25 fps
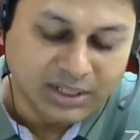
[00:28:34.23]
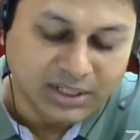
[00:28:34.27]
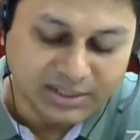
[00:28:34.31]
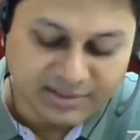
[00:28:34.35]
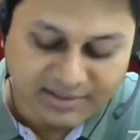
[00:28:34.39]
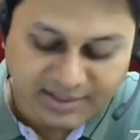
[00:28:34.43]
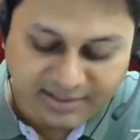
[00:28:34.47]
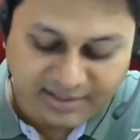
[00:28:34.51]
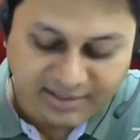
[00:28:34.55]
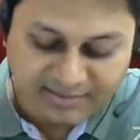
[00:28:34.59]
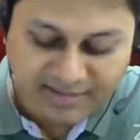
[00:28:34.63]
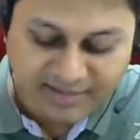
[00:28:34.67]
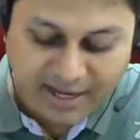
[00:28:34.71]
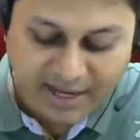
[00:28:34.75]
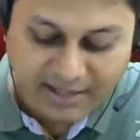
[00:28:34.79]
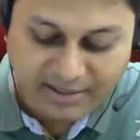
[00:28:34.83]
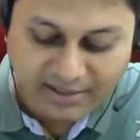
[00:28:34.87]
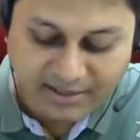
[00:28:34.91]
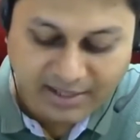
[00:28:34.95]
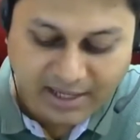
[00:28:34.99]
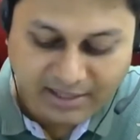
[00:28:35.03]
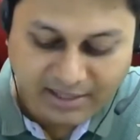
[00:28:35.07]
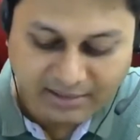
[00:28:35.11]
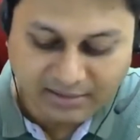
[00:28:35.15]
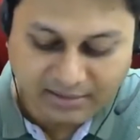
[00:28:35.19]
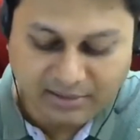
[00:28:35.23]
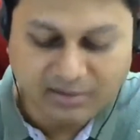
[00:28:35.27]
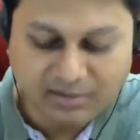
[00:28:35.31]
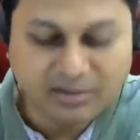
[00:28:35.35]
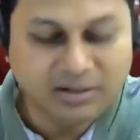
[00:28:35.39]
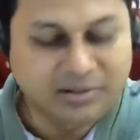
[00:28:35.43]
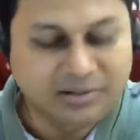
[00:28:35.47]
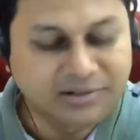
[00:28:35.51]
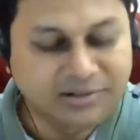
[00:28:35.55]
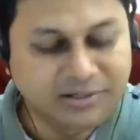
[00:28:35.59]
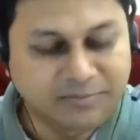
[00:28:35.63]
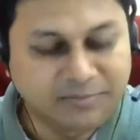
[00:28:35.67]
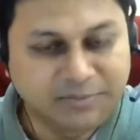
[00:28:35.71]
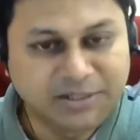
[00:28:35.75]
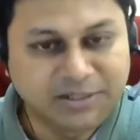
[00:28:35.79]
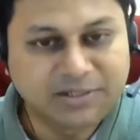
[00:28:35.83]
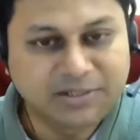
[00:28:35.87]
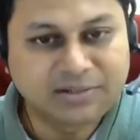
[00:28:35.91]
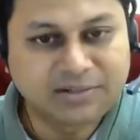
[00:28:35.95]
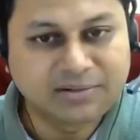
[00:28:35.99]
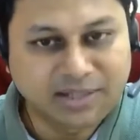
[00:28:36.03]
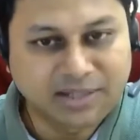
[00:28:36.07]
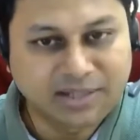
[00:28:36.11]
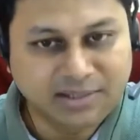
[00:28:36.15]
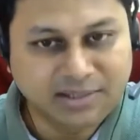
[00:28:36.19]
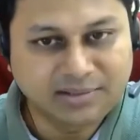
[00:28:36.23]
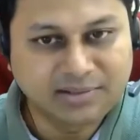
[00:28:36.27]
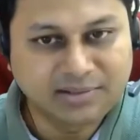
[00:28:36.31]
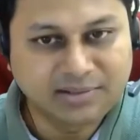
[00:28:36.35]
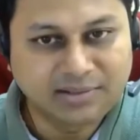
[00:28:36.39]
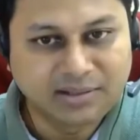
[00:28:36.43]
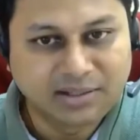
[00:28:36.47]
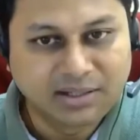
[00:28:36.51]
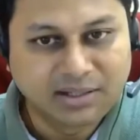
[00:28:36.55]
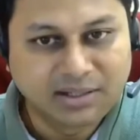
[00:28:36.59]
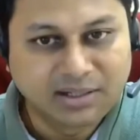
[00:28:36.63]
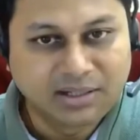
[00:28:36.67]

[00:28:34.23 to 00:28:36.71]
It is exactly like 100-meter race.